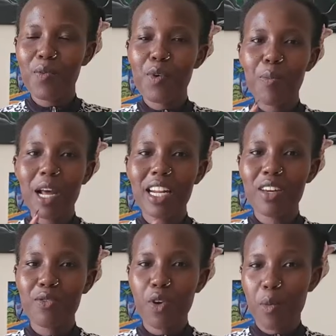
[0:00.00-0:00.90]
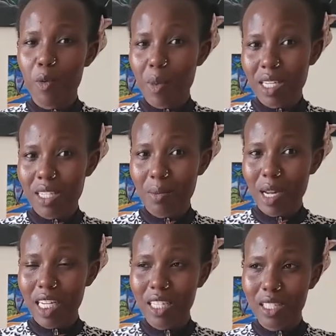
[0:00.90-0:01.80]
We're planning for a Mombasa,
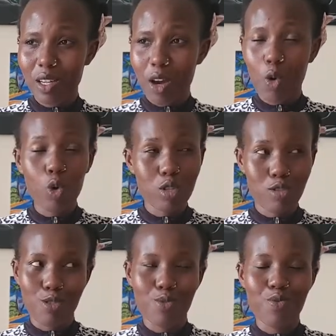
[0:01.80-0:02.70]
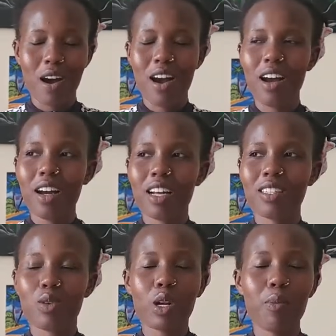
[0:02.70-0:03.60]
Malindi, a coast tour.
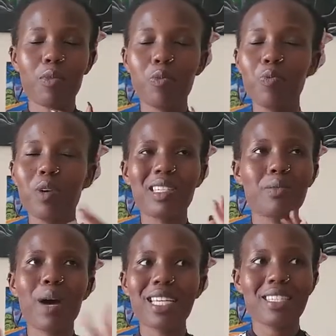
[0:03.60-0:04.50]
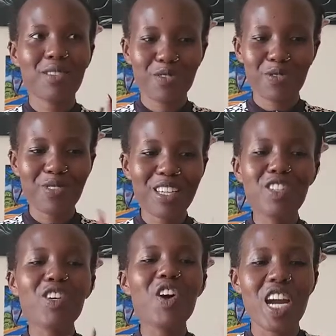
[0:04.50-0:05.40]
It's gonna be, it's massive. It's
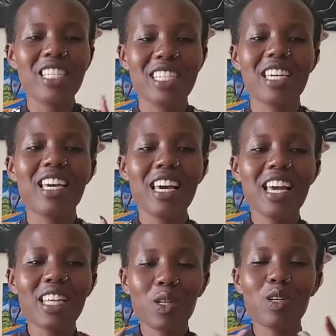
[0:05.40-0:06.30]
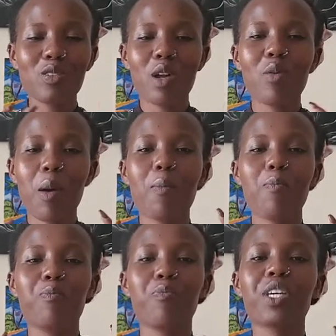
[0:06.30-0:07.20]
crazy. This one is one of my
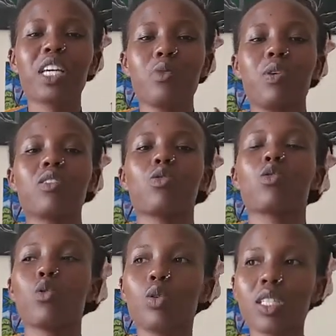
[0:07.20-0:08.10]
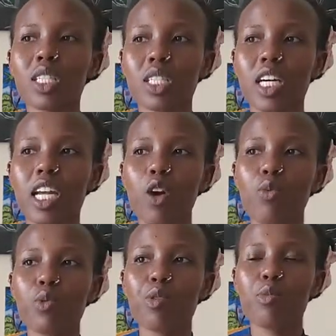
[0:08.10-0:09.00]
biggest personal goals. And I
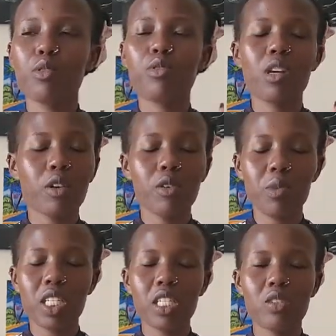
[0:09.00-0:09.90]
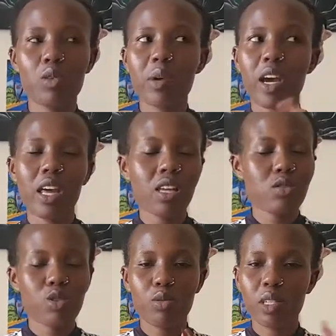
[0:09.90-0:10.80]
hope to be able to document it on my other
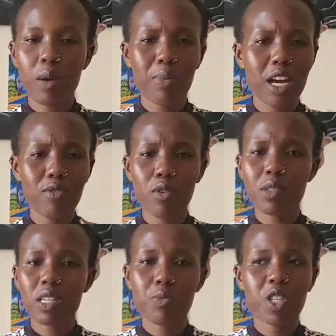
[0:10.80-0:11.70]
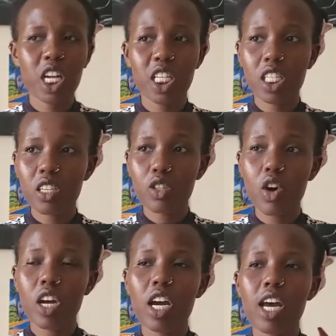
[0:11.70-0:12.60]
social media platforms, especially
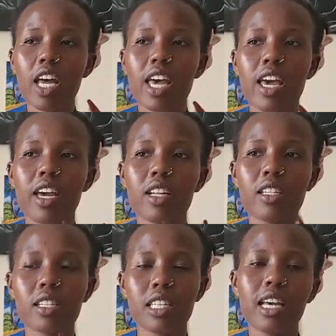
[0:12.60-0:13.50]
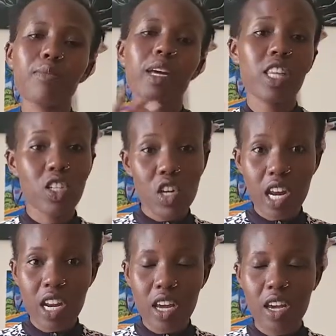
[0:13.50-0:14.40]
TikTok and like the
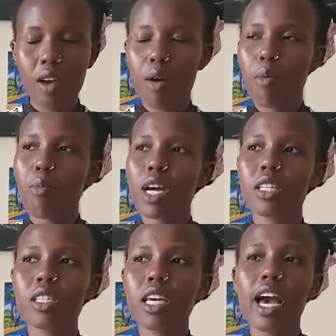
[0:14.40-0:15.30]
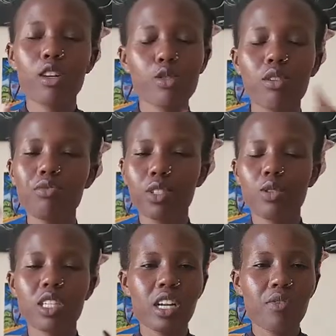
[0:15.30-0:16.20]
training. But the actual
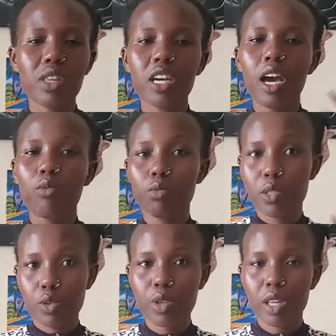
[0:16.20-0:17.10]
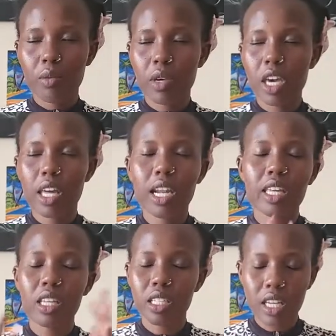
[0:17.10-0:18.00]
videos and everything, I will be doing them here. Like
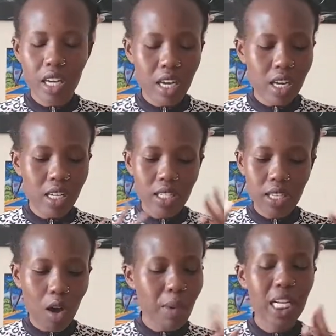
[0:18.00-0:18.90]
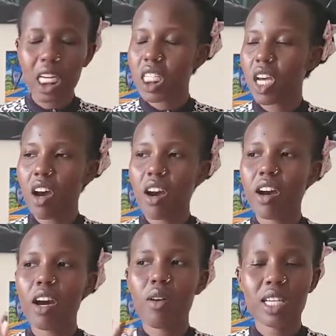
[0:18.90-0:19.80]
the days, how my days are,
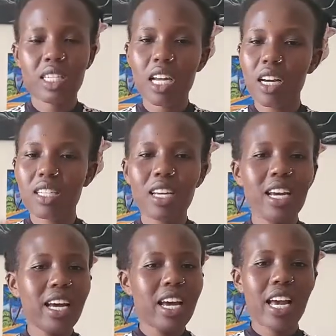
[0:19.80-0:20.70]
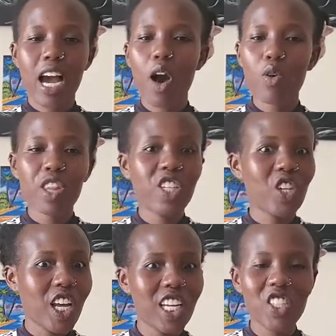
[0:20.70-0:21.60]
how I start, how the
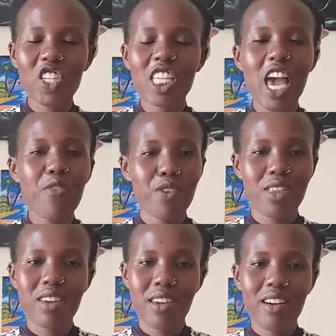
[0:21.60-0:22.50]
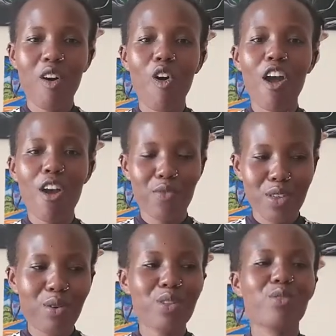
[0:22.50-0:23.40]
challenges, everything.
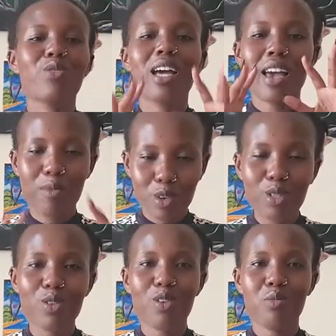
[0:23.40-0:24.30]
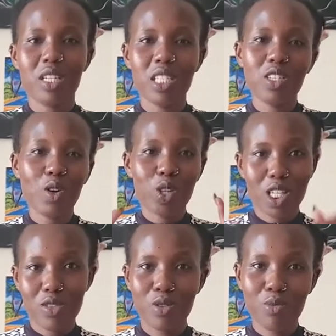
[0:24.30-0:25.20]
Everything on the road, I am going to document it on
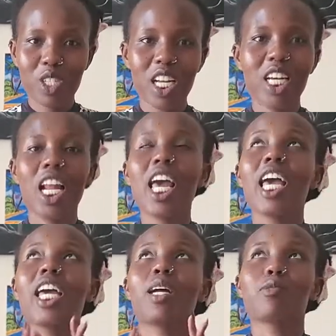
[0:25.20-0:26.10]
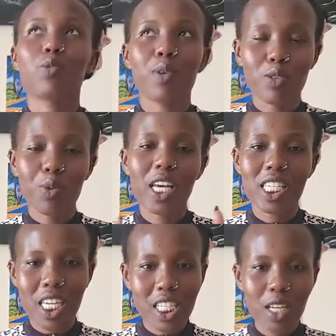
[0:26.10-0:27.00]
this YouTube channel. And I'm super, super
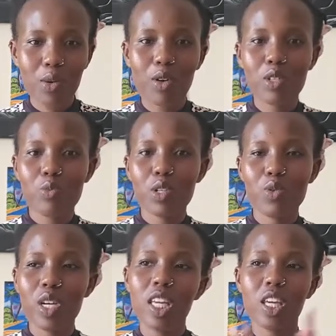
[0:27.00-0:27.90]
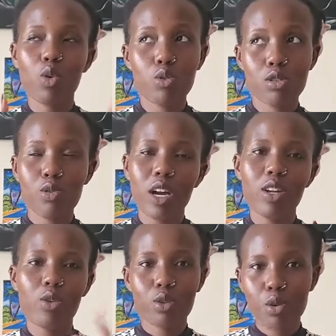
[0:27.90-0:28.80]
excited. We're going to be doing the coast tour
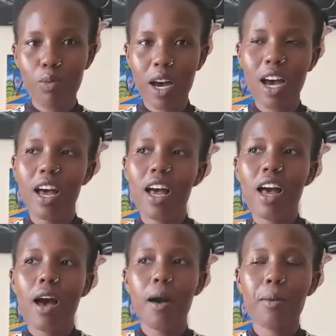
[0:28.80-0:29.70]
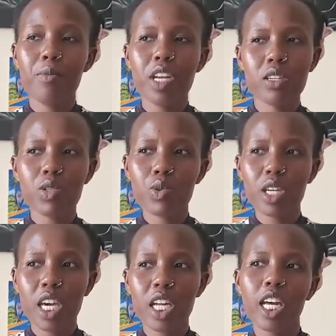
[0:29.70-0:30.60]
in October. Next
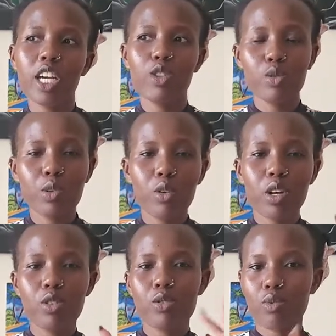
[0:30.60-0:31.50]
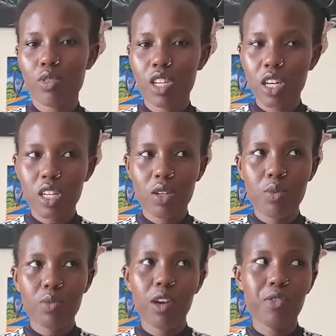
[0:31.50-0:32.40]
weekend, I should be going to Nyeri
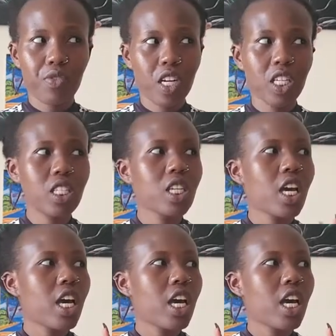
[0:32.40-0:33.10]
with my friends.